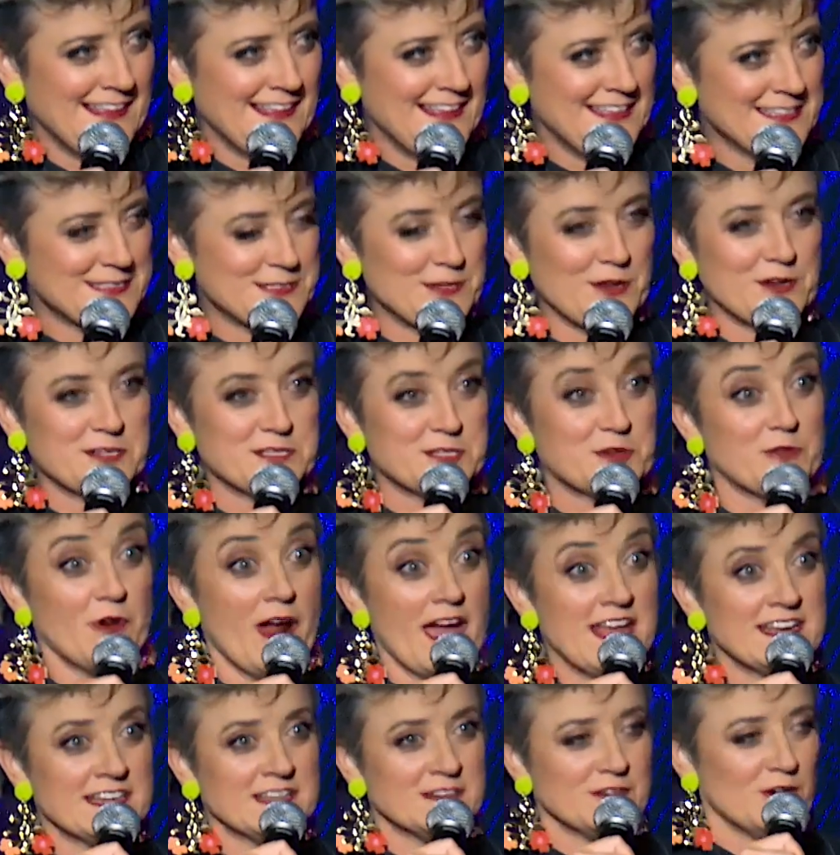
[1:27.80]
It's not as
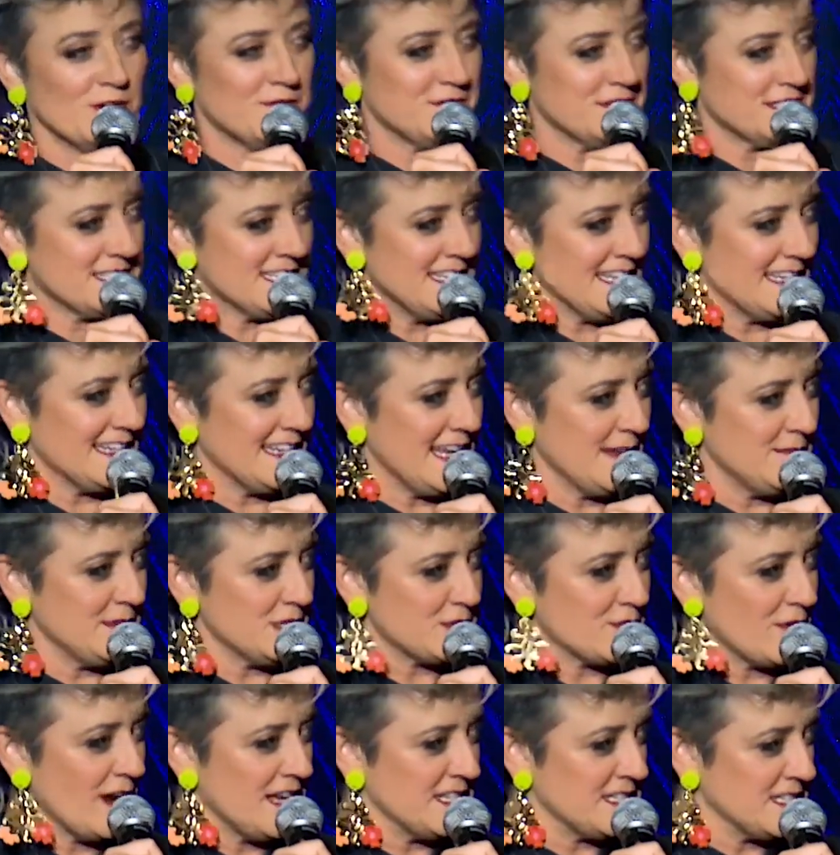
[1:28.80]
great an office nickname
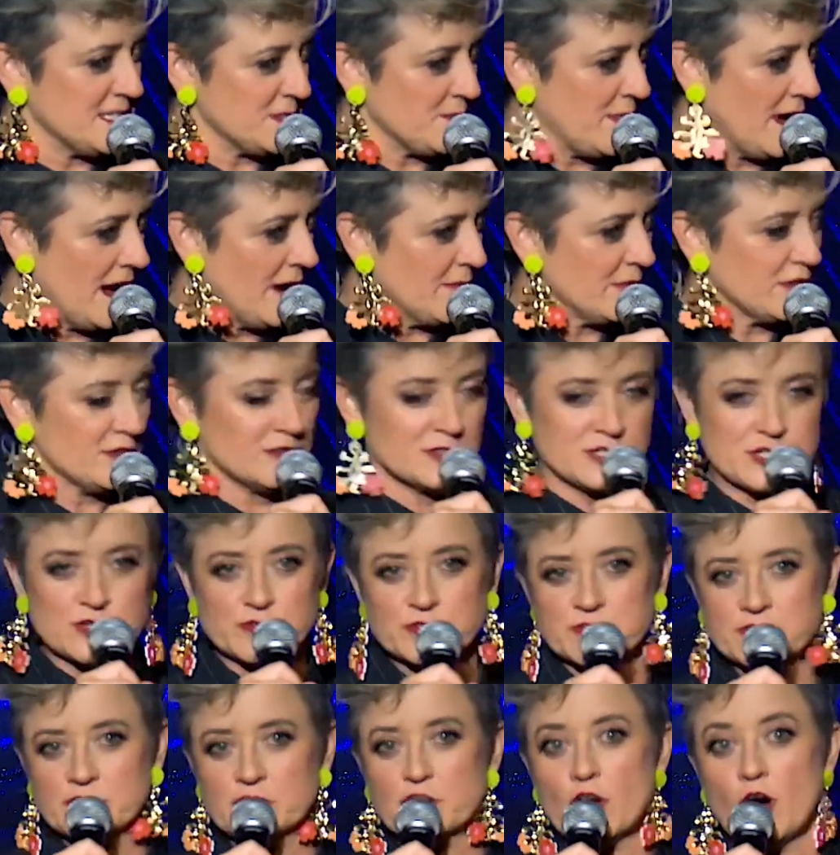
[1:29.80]
as Racist Barbara or
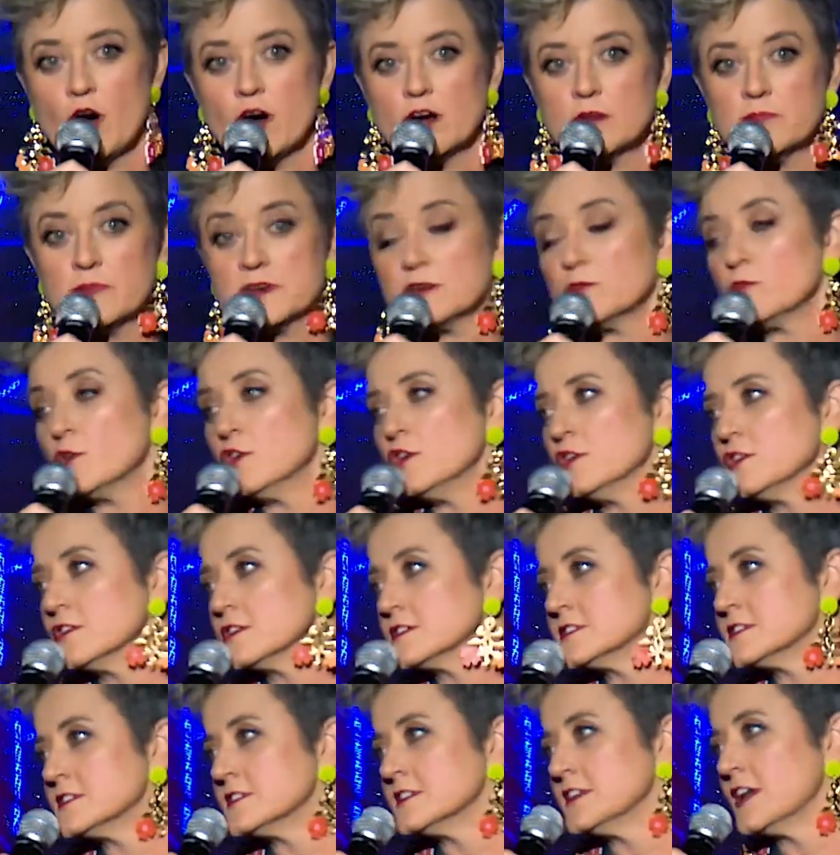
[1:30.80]
Jordan the Cock, but it
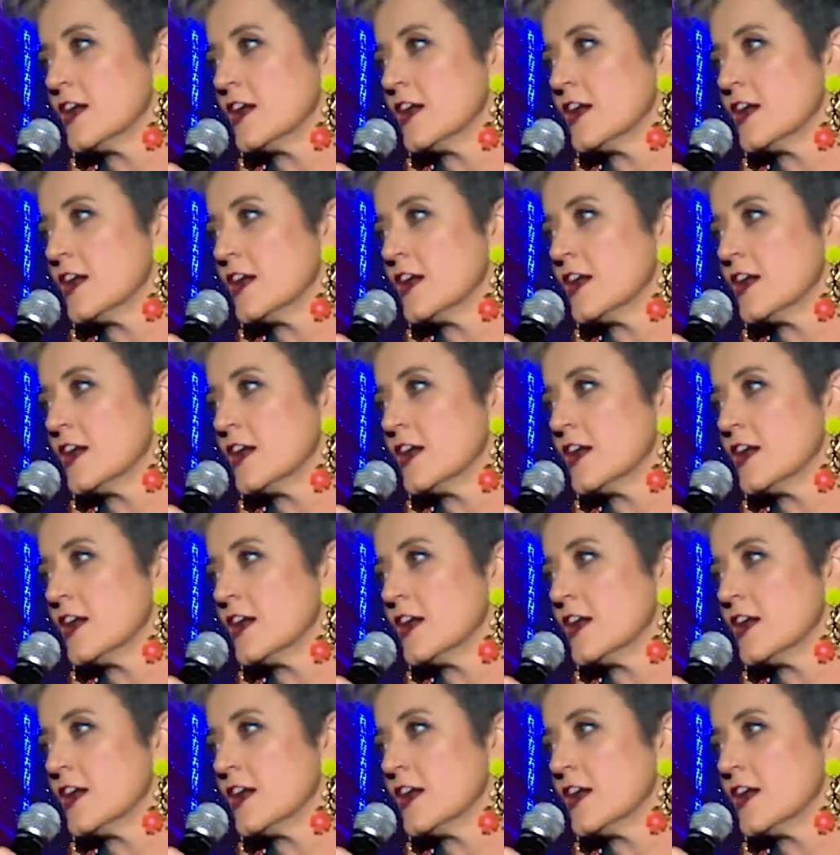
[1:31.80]
works, you